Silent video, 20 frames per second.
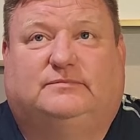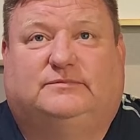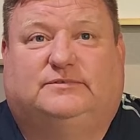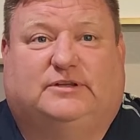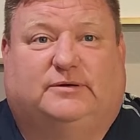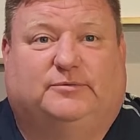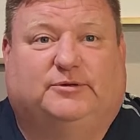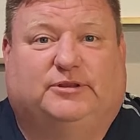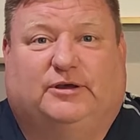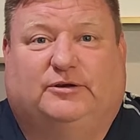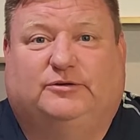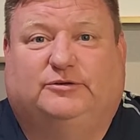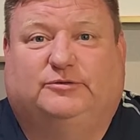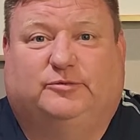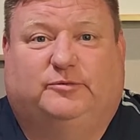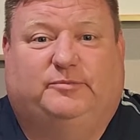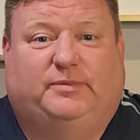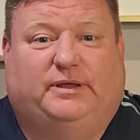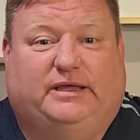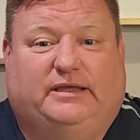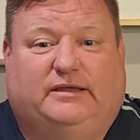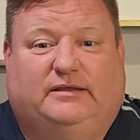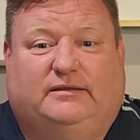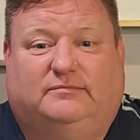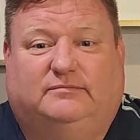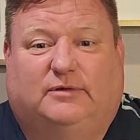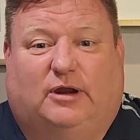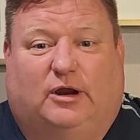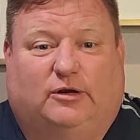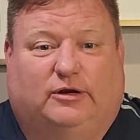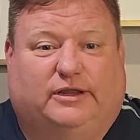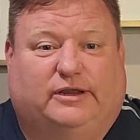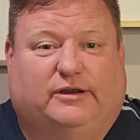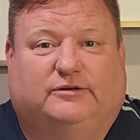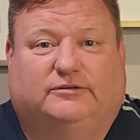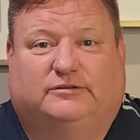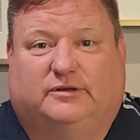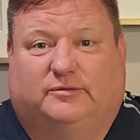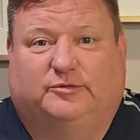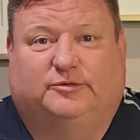Some of those would be
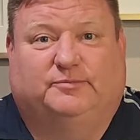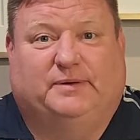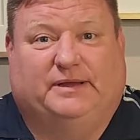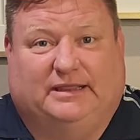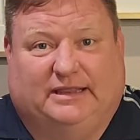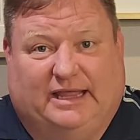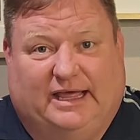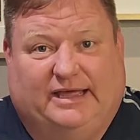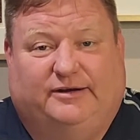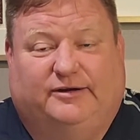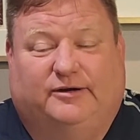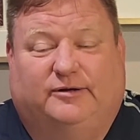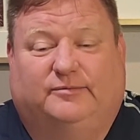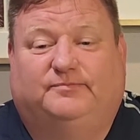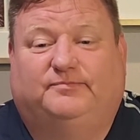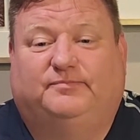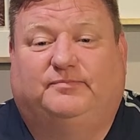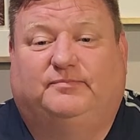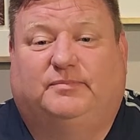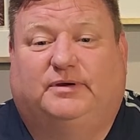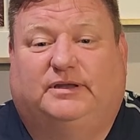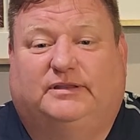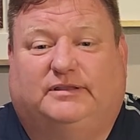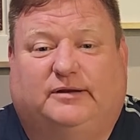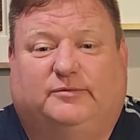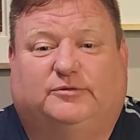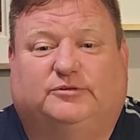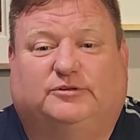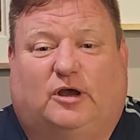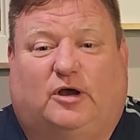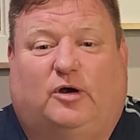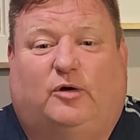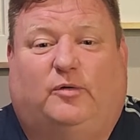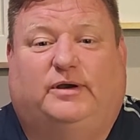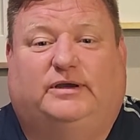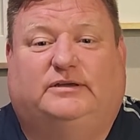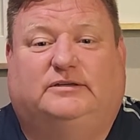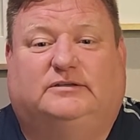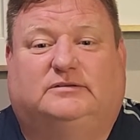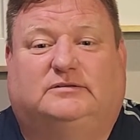earlier, some would be later, but there was
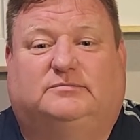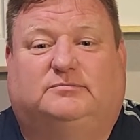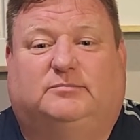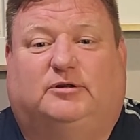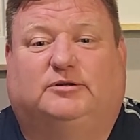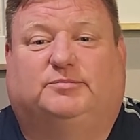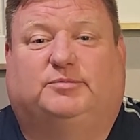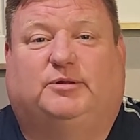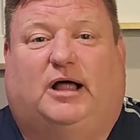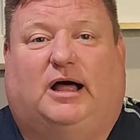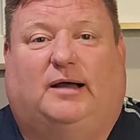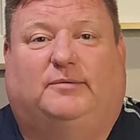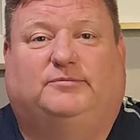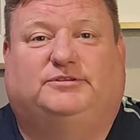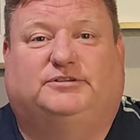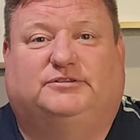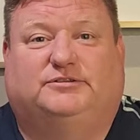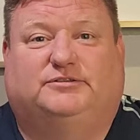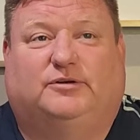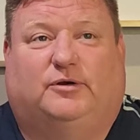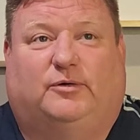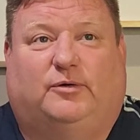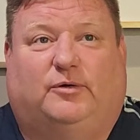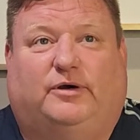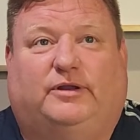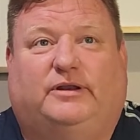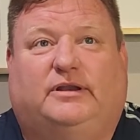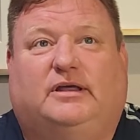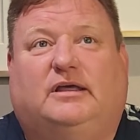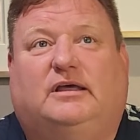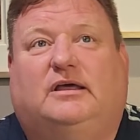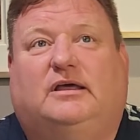always multiple options on.